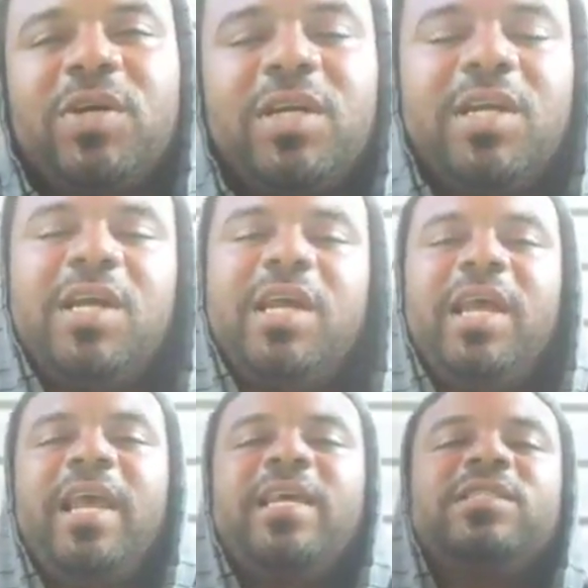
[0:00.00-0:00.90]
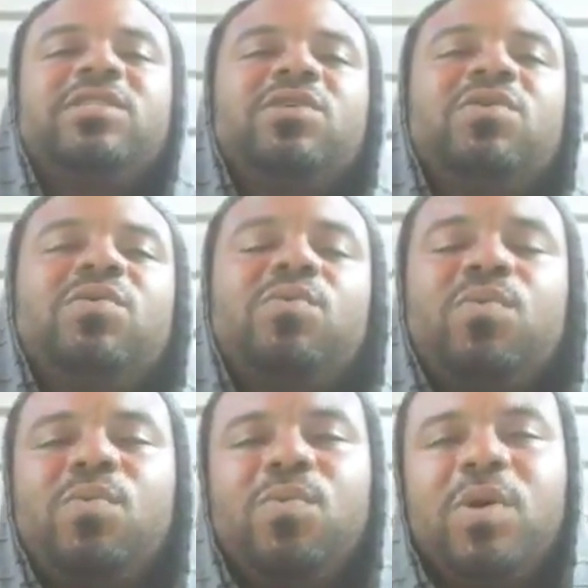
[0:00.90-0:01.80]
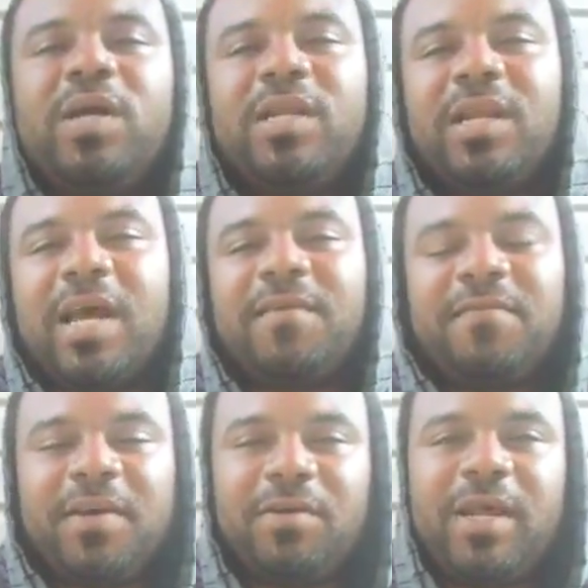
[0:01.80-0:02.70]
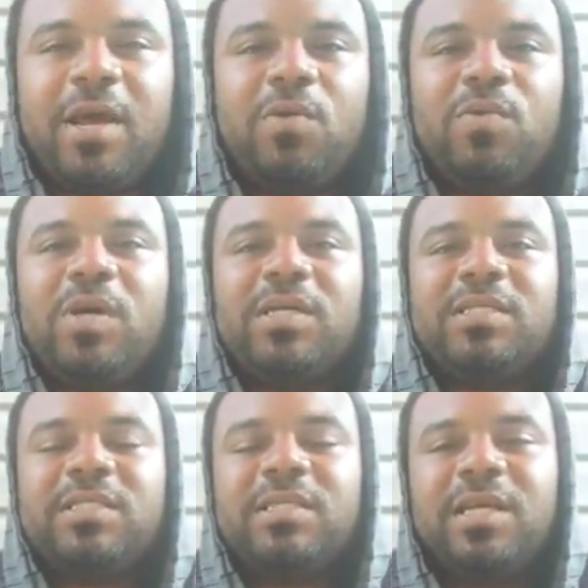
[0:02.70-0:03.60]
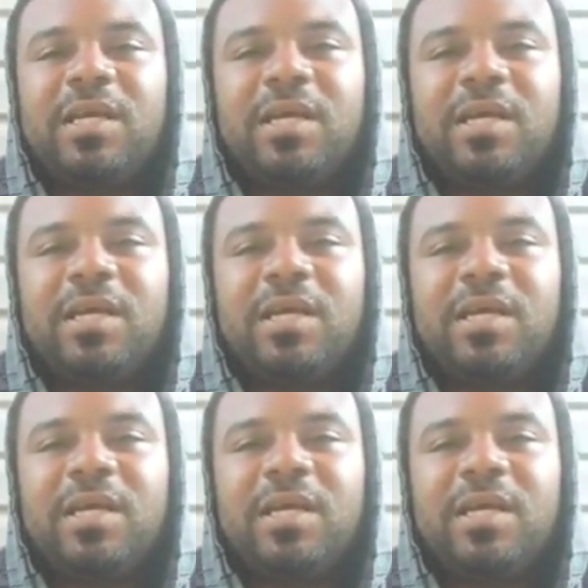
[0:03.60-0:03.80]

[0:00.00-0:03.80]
are. And so what I found out was